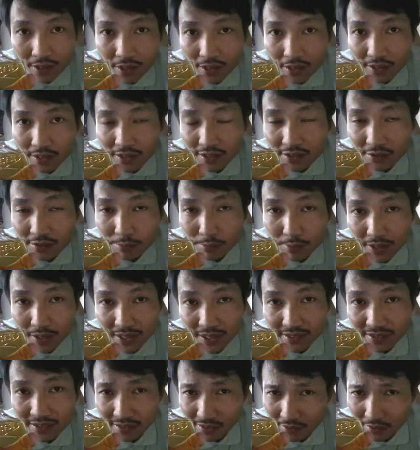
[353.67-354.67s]
it is
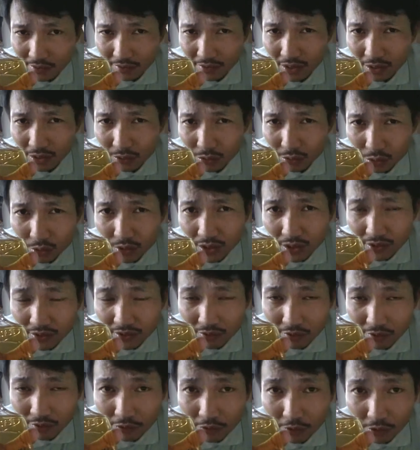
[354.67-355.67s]
priced at around
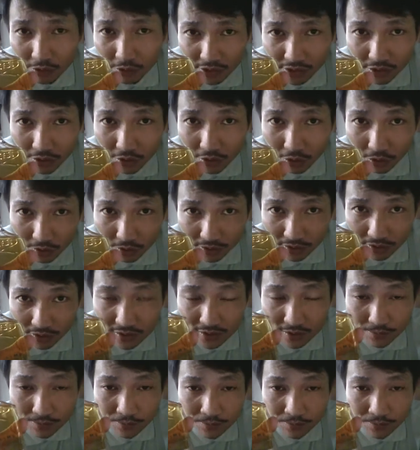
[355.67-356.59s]
$240,